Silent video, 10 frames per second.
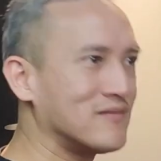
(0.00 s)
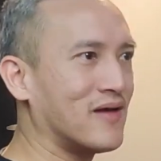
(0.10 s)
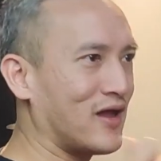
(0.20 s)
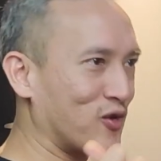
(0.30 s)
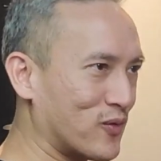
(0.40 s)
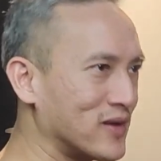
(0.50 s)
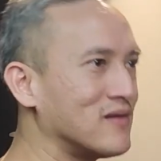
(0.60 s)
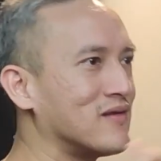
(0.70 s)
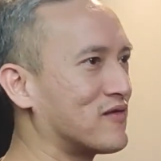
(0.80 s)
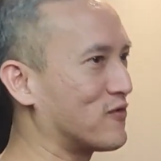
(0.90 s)
and you know what?
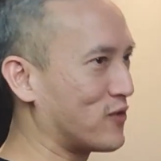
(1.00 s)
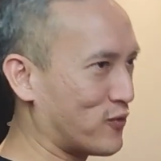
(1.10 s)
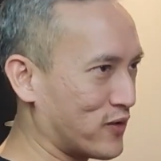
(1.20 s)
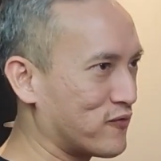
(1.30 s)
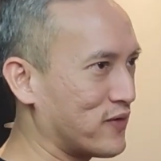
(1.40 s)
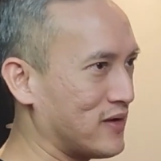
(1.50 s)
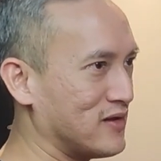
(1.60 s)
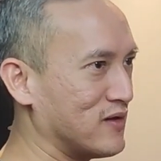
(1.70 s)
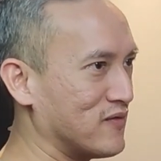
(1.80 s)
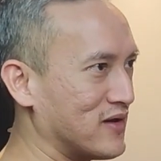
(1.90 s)
There's a reward for it at the
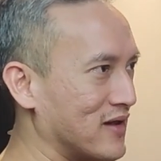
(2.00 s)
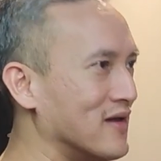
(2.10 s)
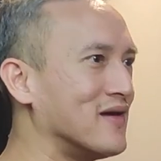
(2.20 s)
end of the day.